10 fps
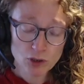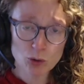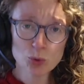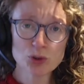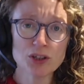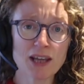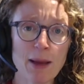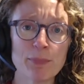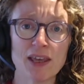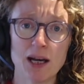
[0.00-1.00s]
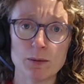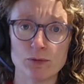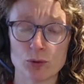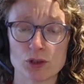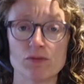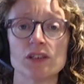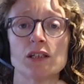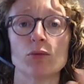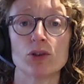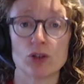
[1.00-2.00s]
also can be helpful to
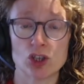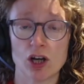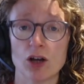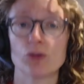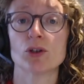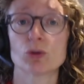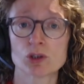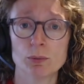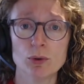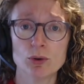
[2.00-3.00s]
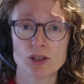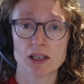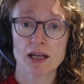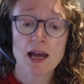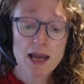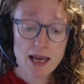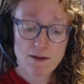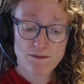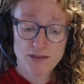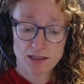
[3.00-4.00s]
visit with the child that you're supporting
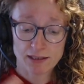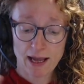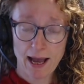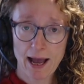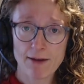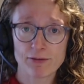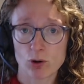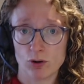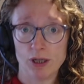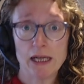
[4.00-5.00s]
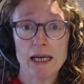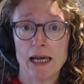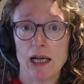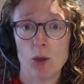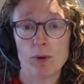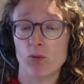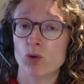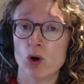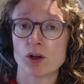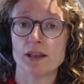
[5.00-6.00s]
if things have gone a little bit
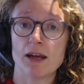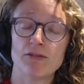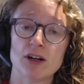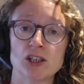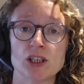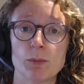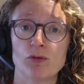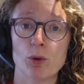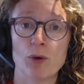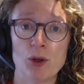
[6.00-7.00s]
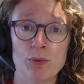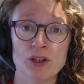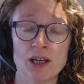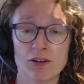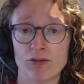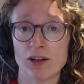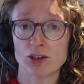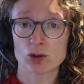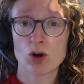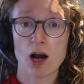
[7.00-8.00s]
wrong in their friendship for a moment and a friend
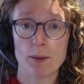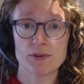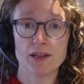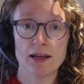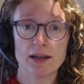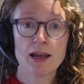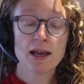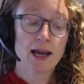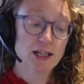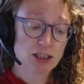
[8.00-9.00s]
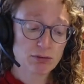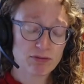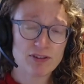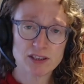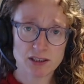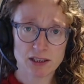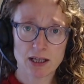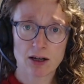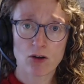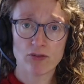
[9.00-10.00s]
has got upset actually revisiting
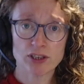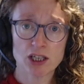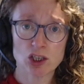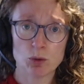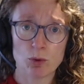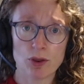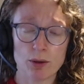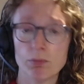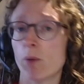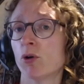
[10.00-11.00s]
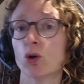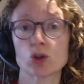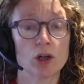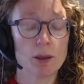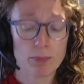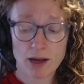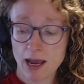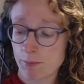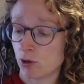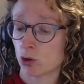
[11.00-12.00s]
that conversation with them and we're not trying to
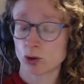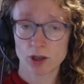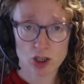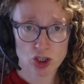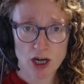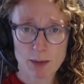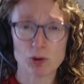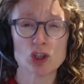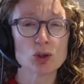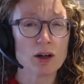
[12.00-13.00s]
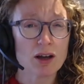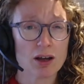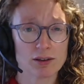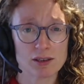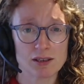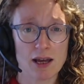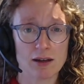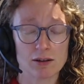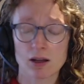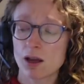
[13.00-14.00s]
blame we're not trying to shame we're just trying to understand